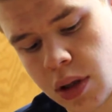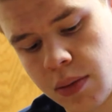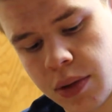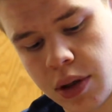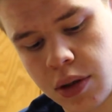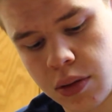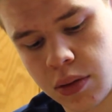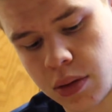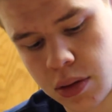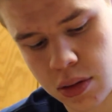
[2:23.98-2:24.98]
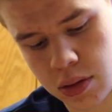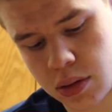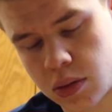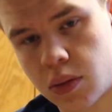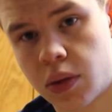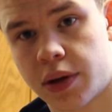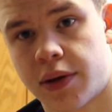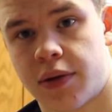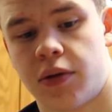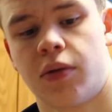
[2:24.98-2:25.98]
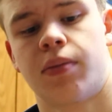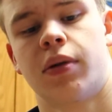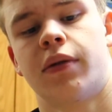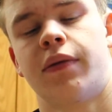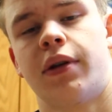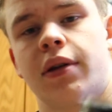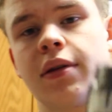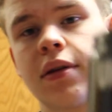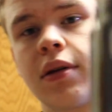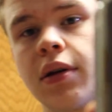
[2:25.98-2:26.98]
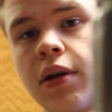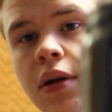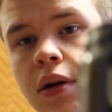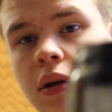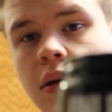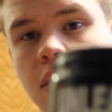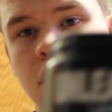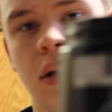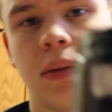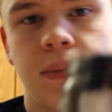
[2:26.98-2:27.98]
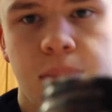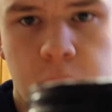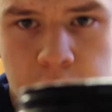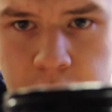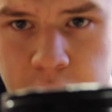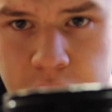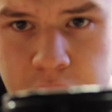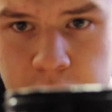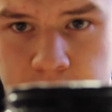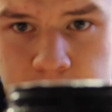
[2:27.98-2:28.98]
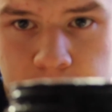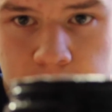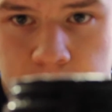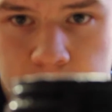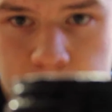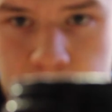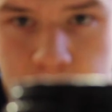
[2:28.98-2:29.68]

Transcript: I'm going to do one scoop of this uh, Unleashed Extreme.